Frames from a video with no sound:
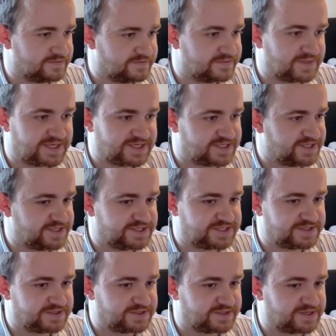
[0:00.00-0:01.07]
And that
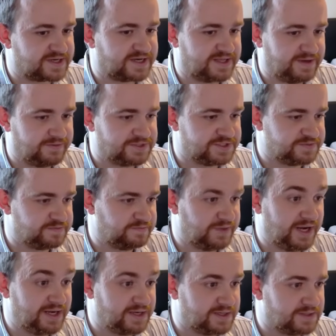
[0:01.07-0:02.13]
says, okay, that one's
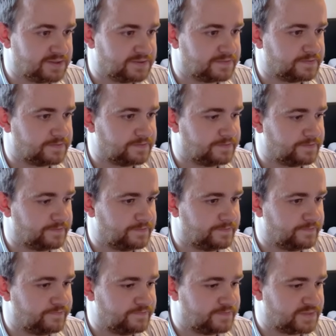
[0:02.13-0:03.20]
better.
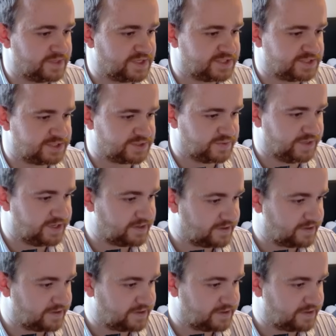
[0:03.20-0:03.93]
Doesn't swing.